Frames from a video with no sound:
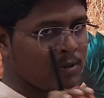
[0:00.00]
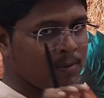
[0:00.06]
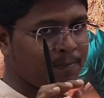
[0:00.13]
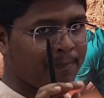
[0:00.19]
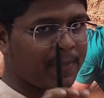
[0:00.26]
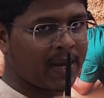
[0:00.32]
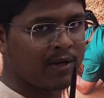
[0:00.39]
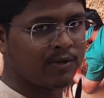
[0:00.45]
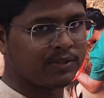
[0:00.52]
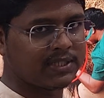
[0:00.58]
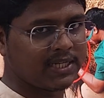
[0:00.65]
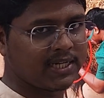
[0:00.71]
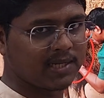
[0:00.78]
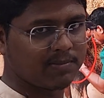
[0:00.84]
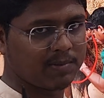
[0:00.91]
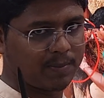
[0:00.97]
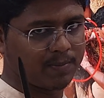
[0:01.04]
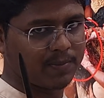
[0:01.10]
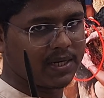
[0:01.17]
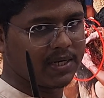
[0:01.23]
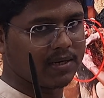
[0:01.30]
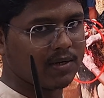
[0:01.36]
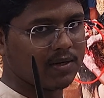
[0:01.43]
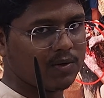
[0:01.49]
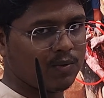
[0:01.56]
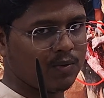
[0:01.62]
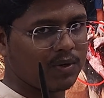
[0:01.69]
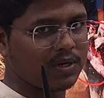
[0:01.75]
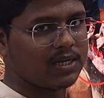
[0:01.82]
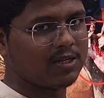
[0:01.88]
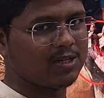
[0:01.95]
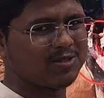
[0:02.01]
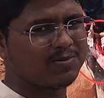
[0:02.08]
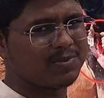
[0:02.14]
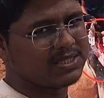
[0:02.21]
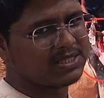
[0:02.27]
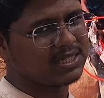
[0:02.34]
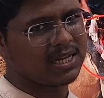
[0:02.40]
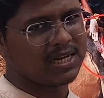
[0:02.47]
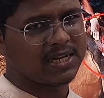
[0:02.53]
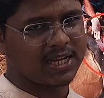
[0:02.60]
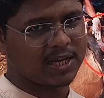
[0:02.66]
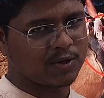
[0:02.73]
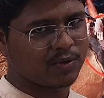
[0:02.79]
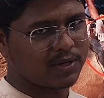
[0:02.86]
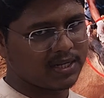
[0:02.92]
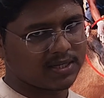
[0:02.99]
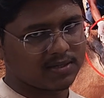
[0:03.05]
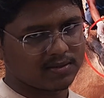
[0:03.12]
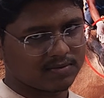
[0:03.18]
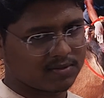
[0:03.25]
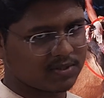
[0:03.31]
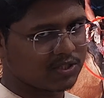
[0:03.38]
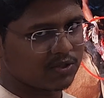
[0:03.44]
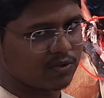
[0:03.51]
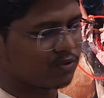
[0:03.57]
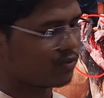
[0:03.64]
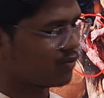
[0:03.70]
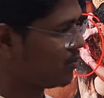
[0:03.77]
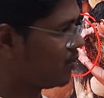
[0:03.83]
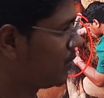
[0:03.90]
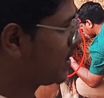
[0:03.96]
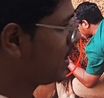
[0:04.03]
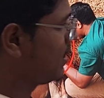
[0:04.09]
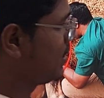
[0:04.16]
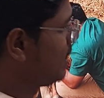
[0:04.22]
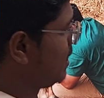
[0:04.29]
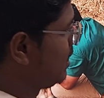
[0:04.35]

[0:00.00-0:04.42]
be pyogenic membrane. Okay, this is basically necrotic tissues. Okay,